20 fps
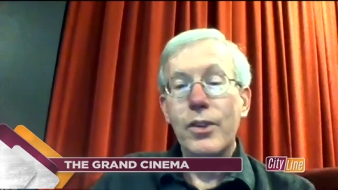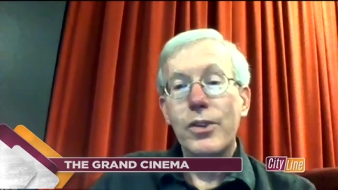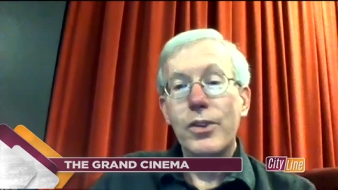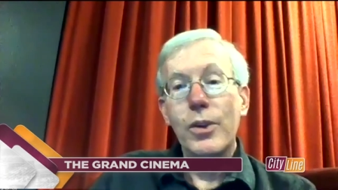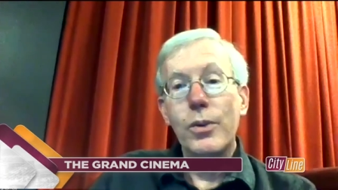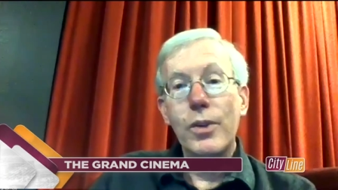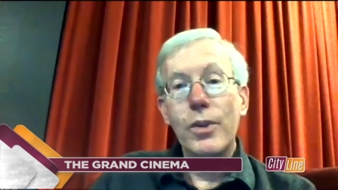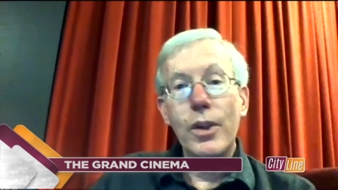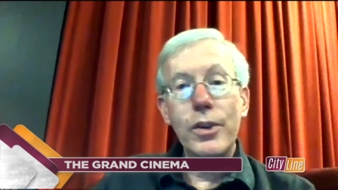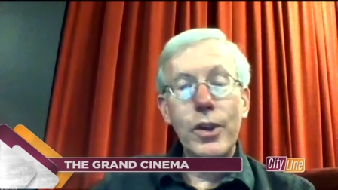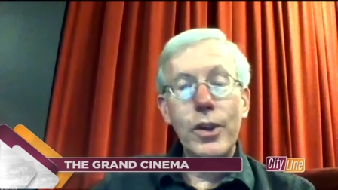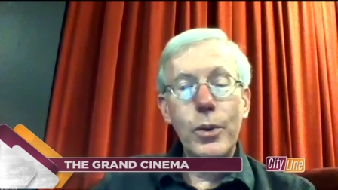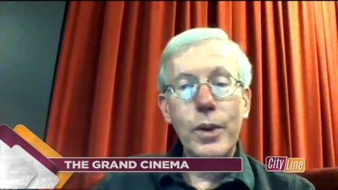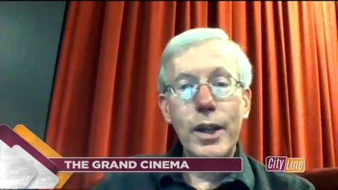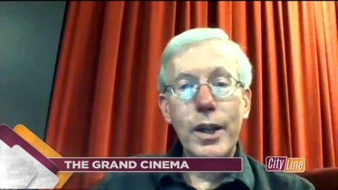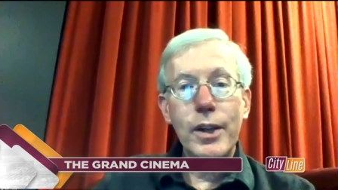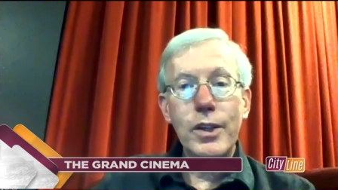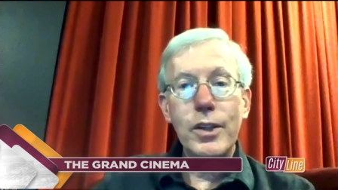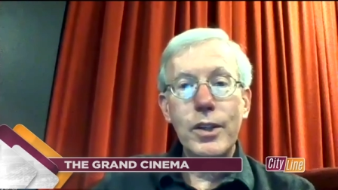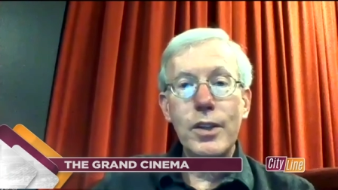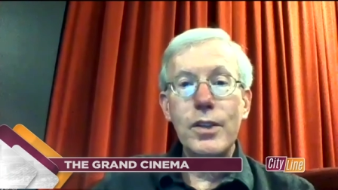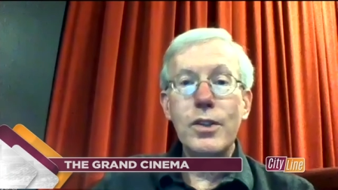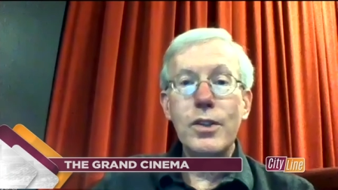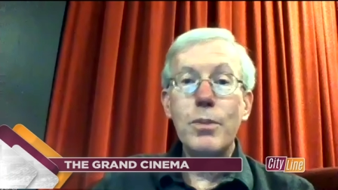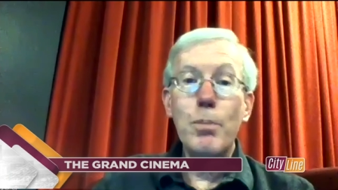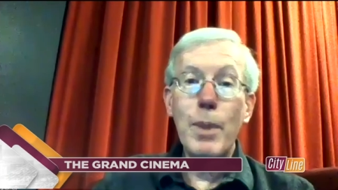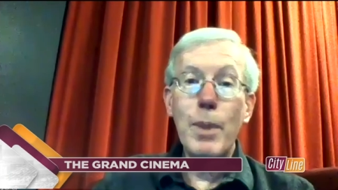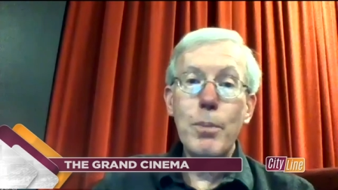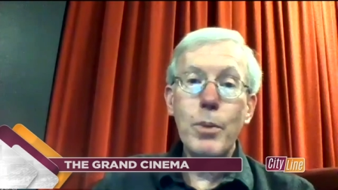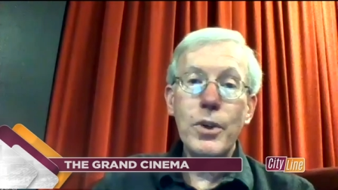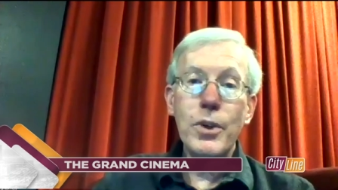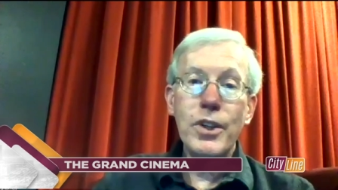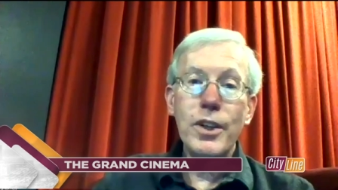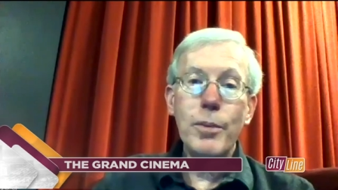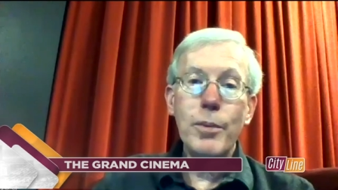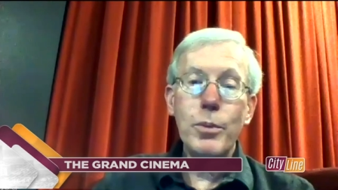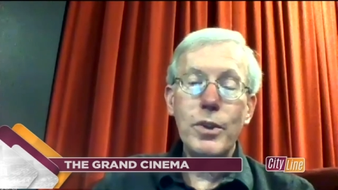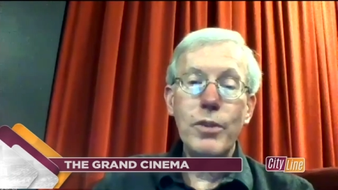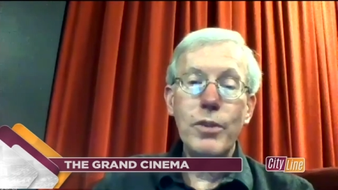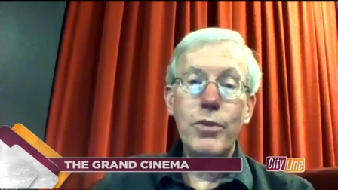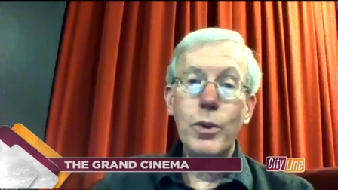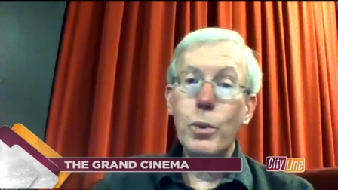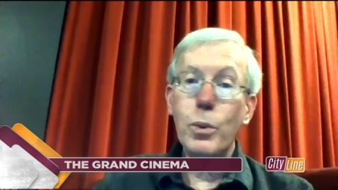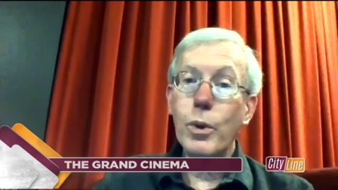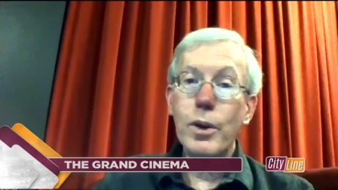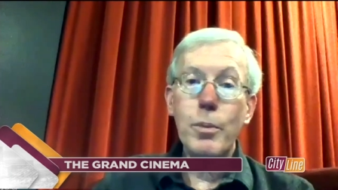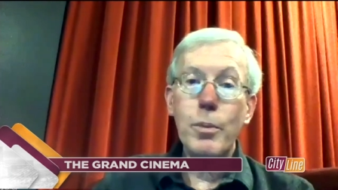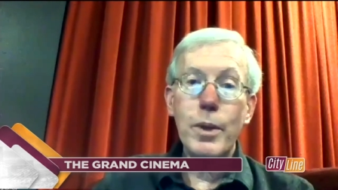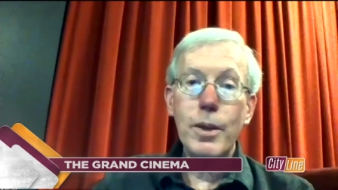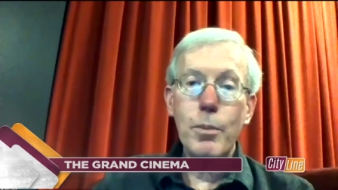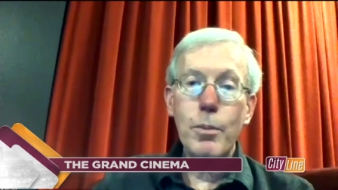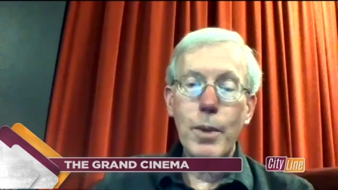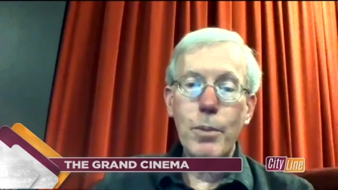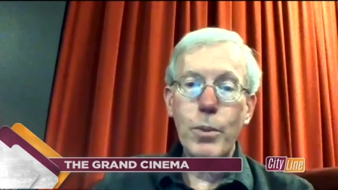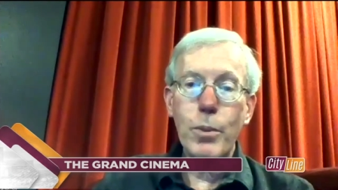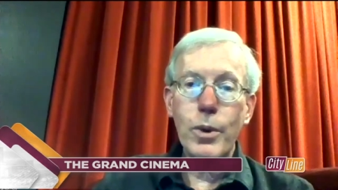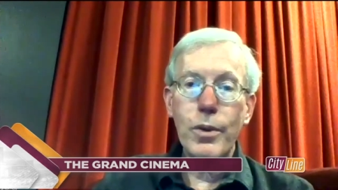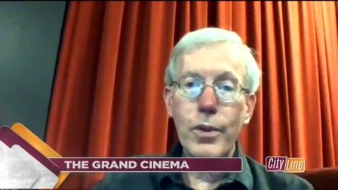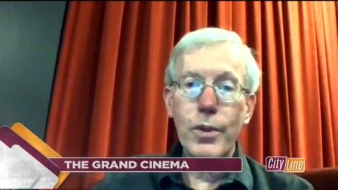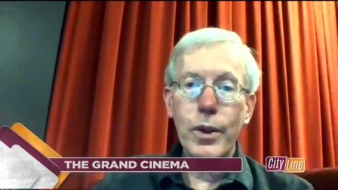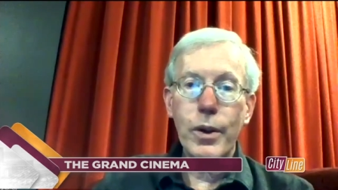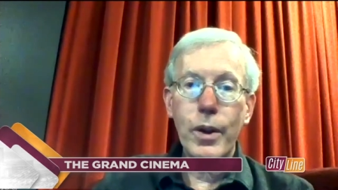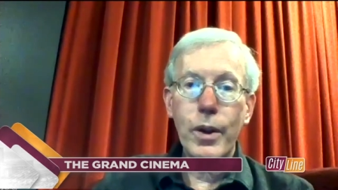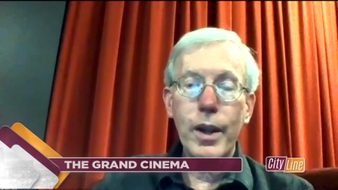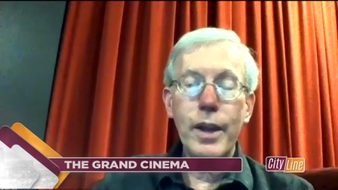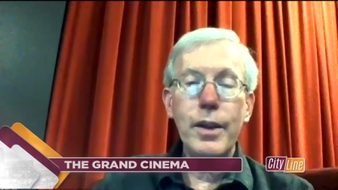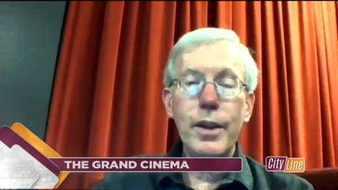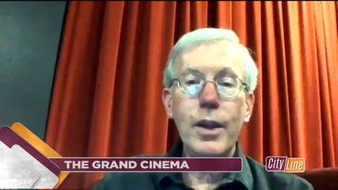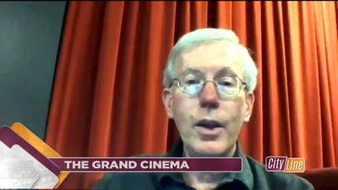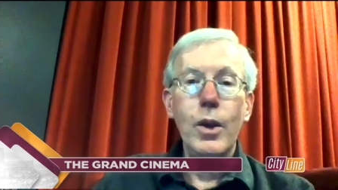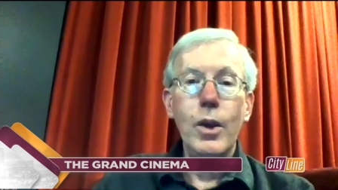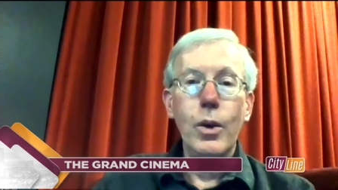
So uh, donations, memberships, if you want to be a member of the grand,